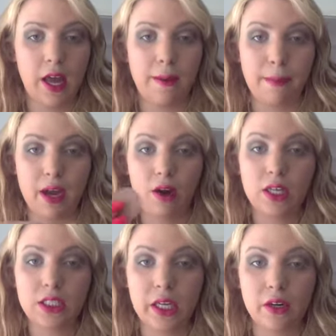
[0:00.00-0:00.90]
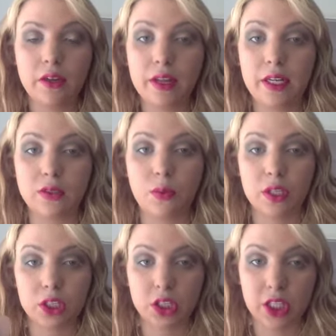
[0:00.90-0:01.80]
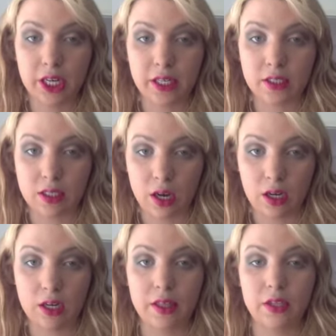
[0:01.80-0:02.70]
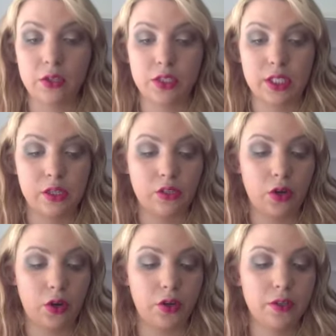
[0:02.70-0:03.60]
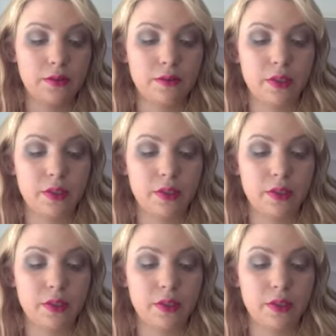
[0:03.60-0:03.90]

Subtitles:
a matte eyeshadow that is one shade darker than your skin tone,